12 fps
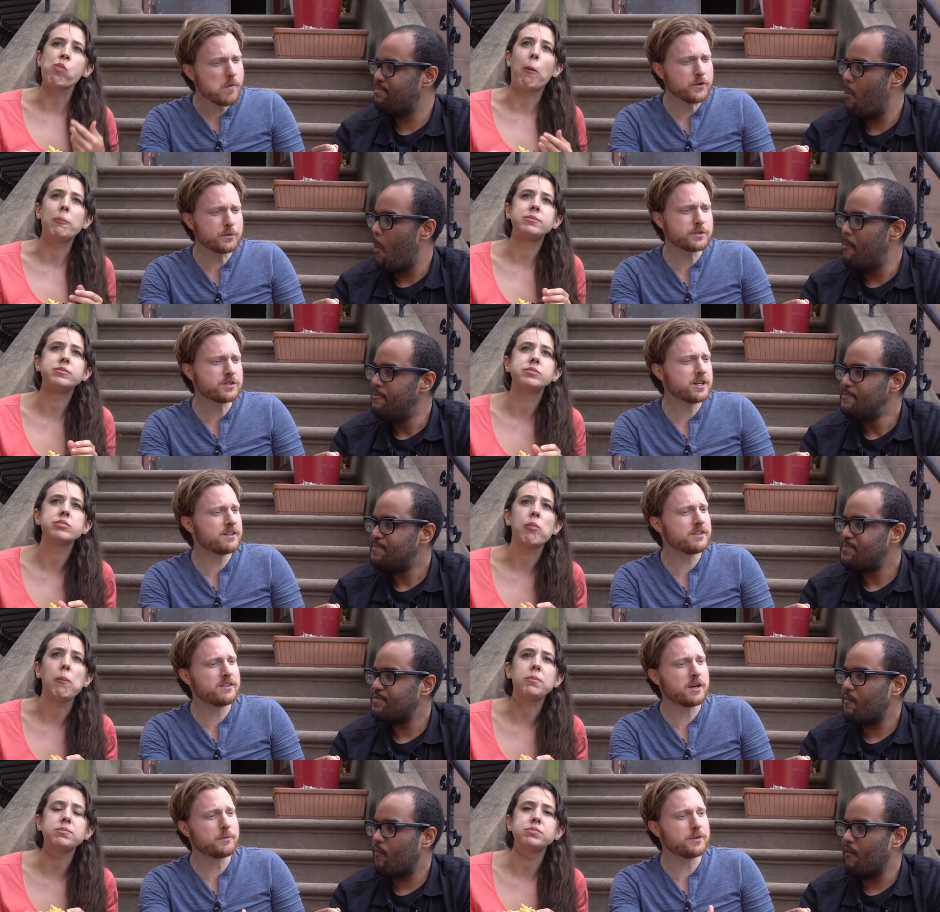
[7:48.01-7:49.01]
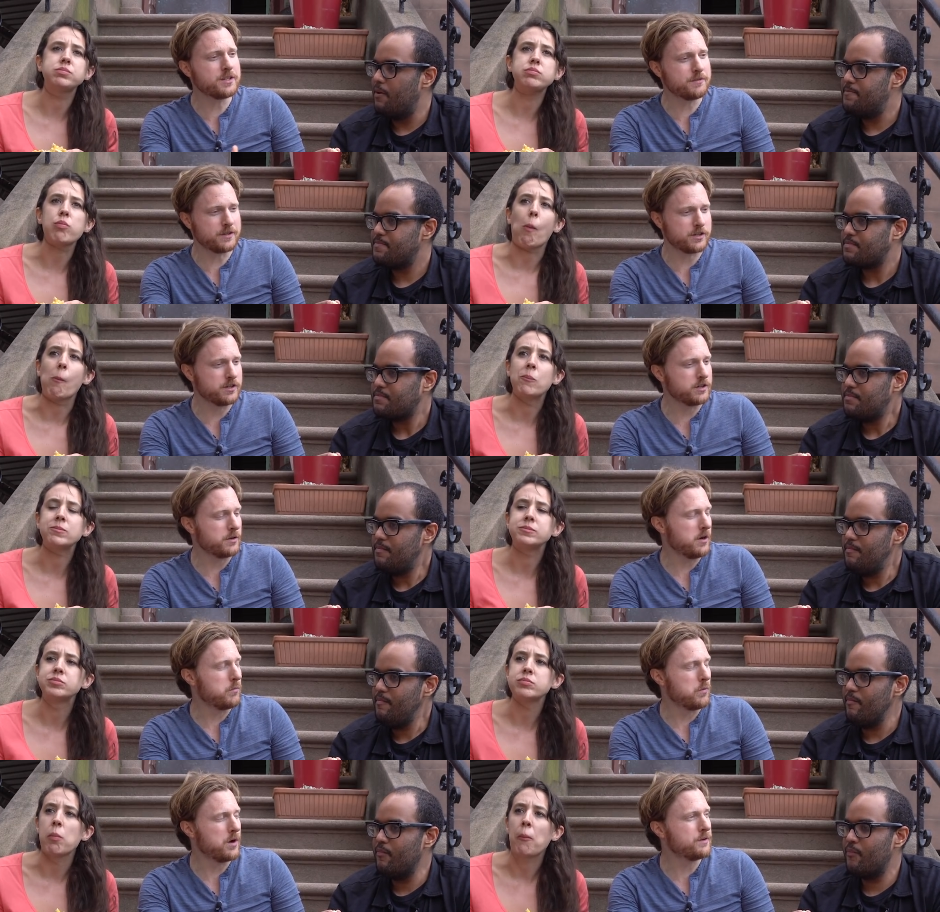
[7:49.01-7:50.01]
Speaker 1: You
Speaker 2: were saying that they wouldn't even cook
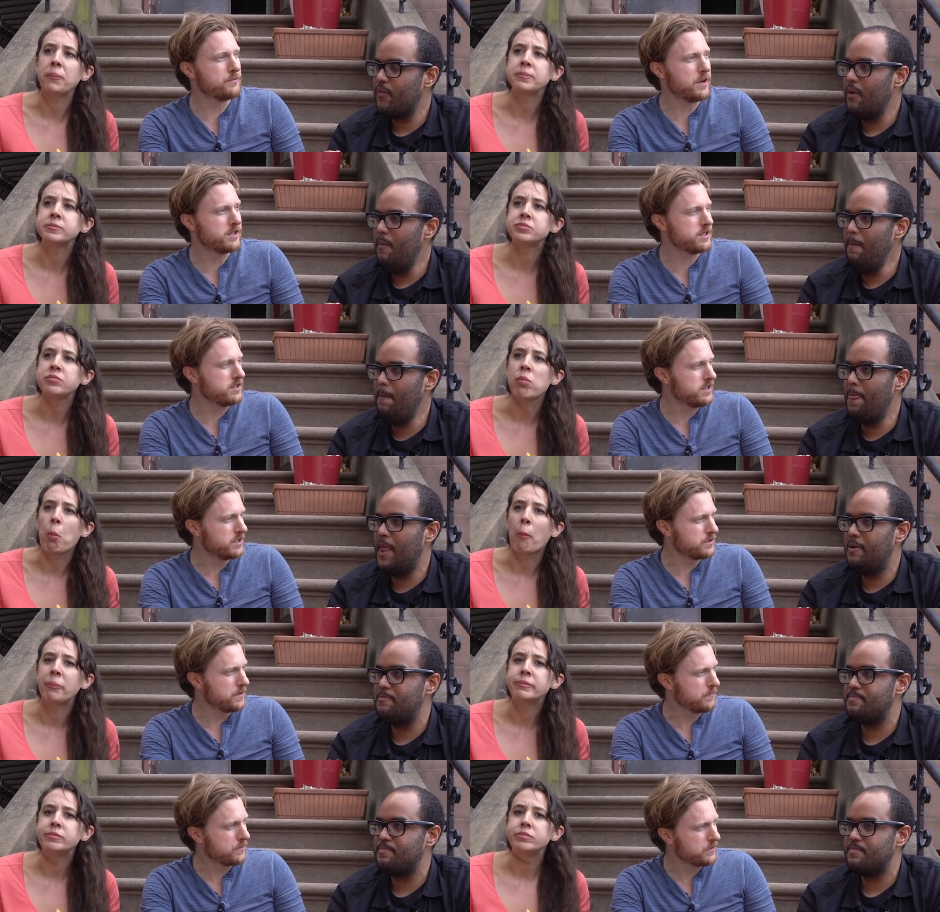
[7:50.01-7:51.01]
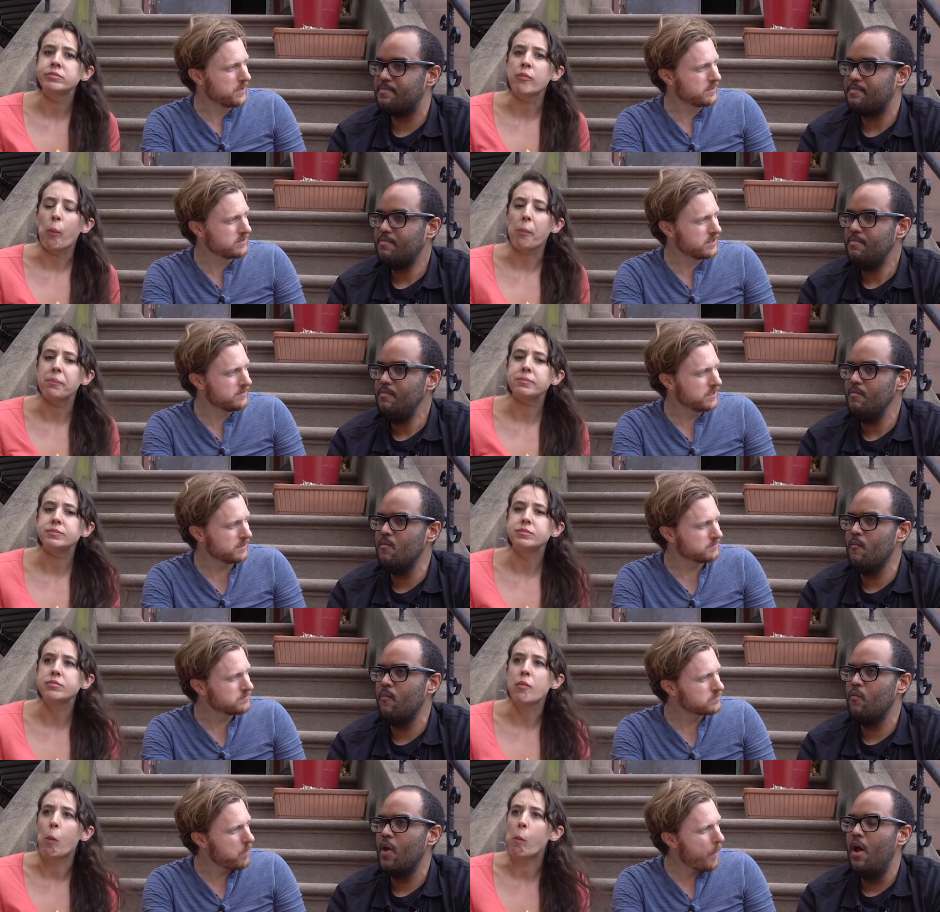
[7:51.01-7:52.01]
one veggie dish for Thanksgiving.
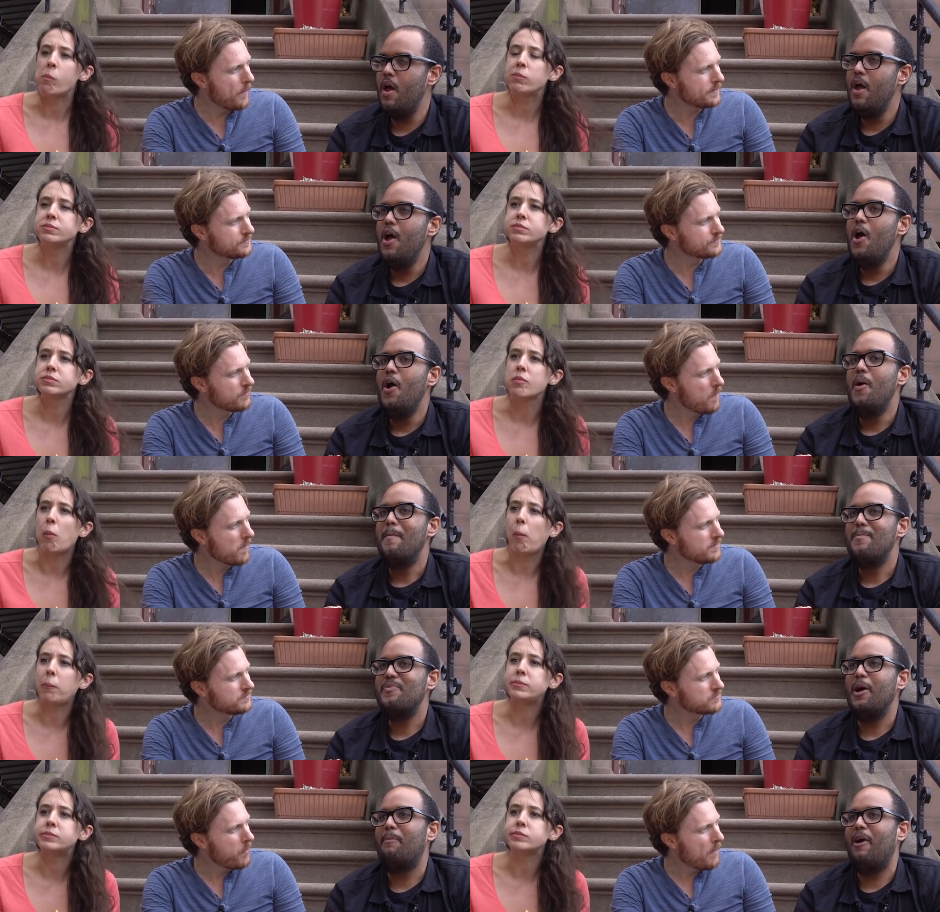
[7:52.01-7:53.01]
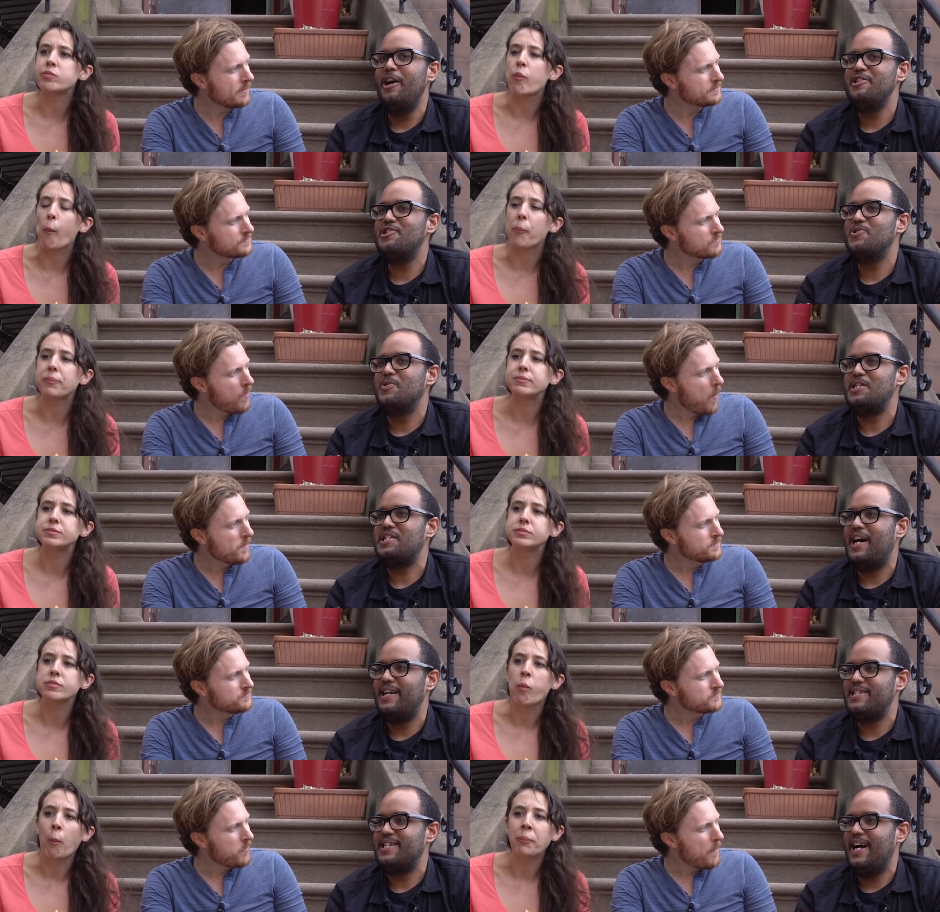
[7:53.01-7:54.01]
Speaker 1: They'll probably just do a
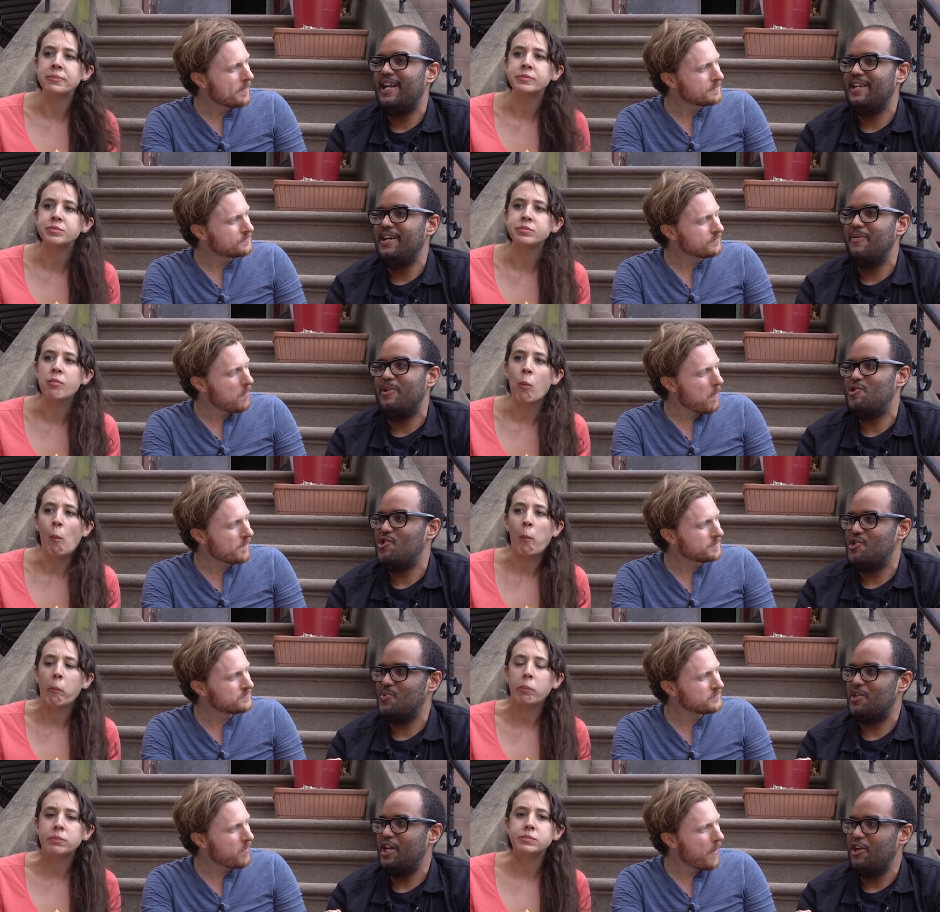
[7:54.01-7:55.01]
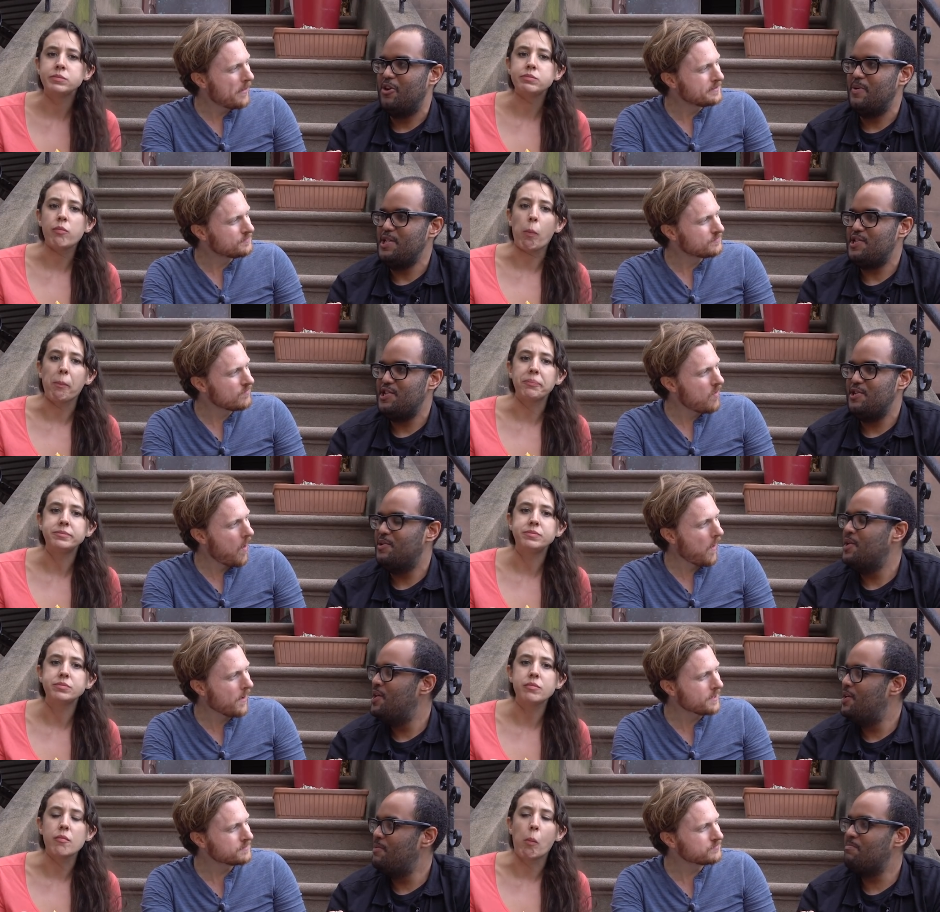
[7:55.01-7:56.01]
side salad, which is what they always do. Uh
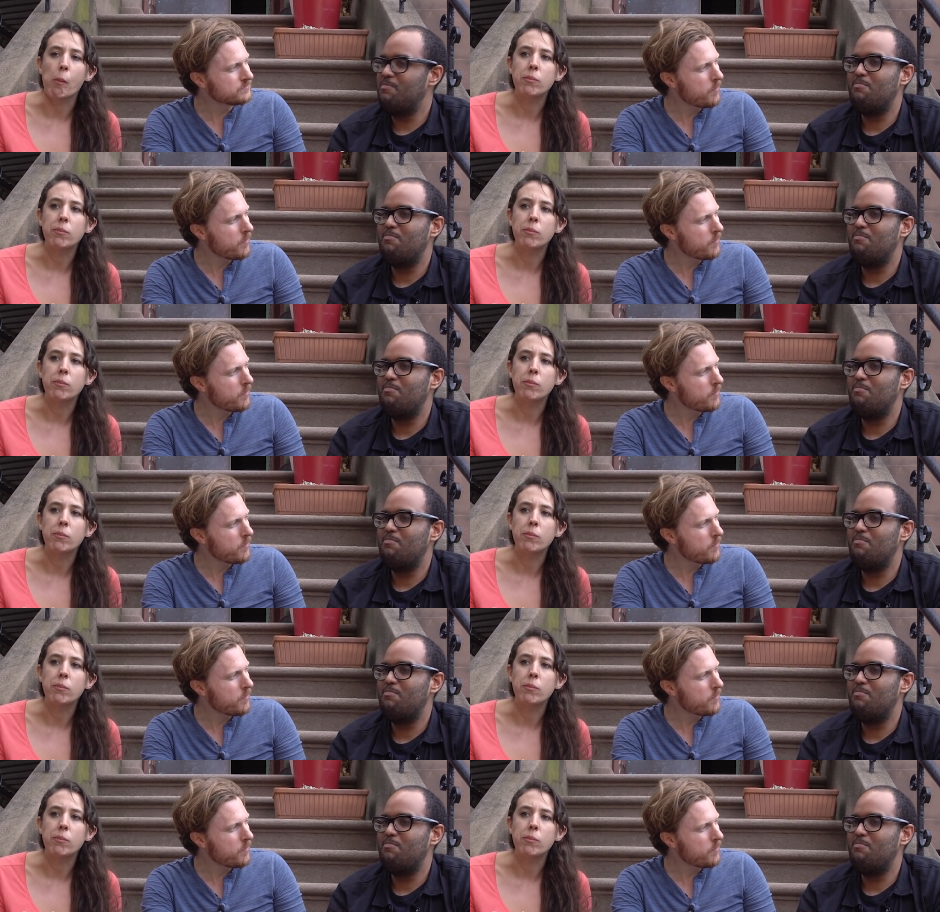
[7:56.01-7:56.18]
-huh